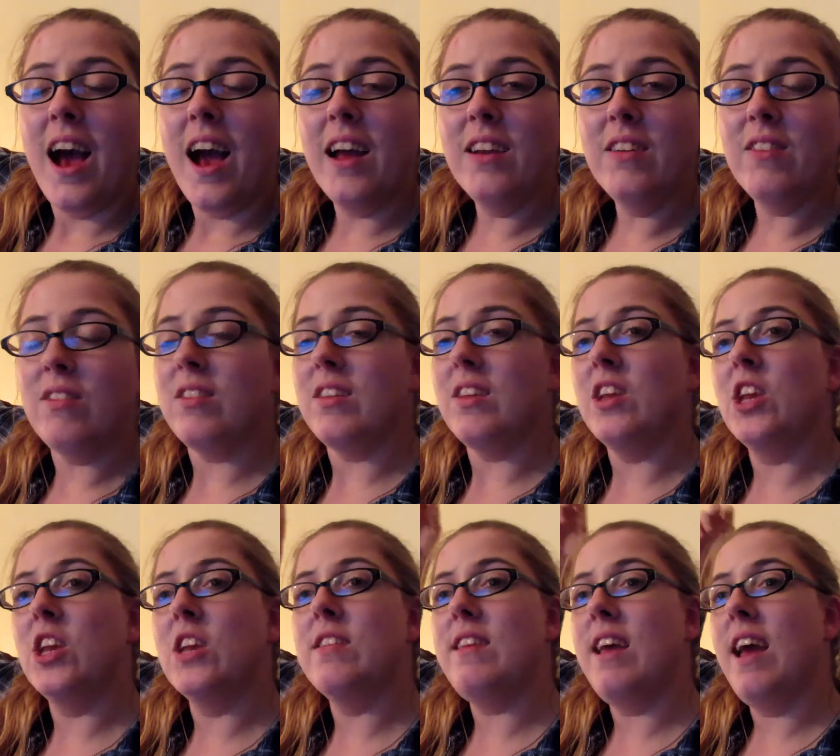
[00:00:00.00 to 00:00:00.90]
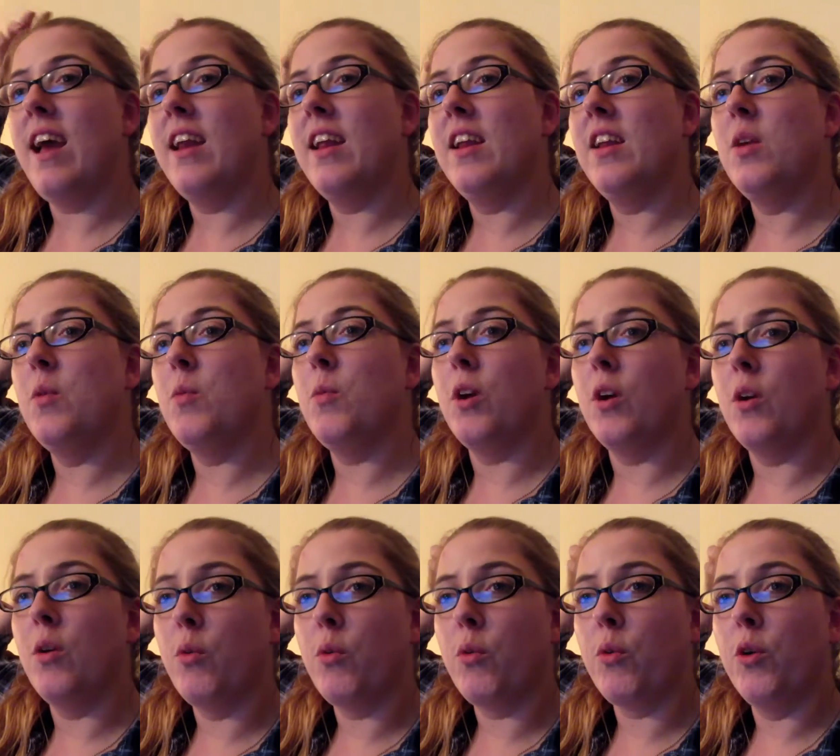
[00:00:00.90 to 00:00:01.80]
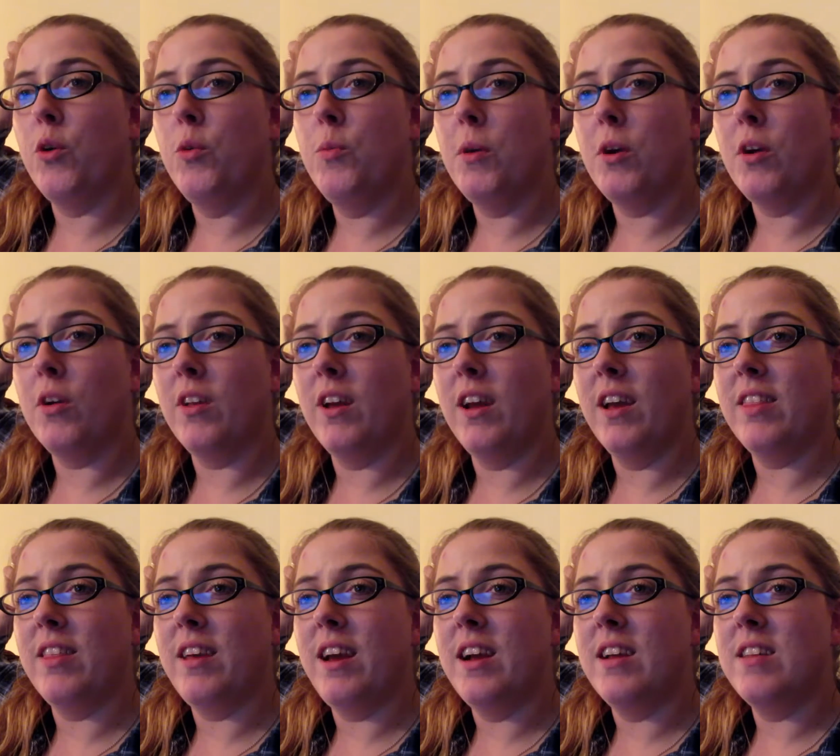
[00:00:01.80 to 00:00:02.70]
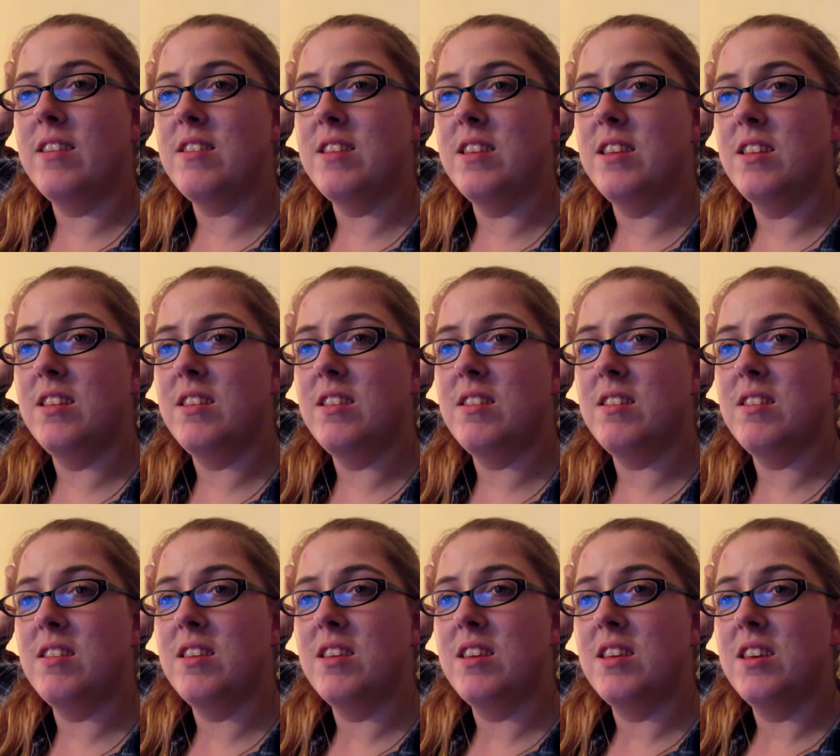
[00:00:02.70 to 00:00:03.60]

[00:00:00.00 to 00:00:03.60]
I don't think she's had anyone groom her like that since.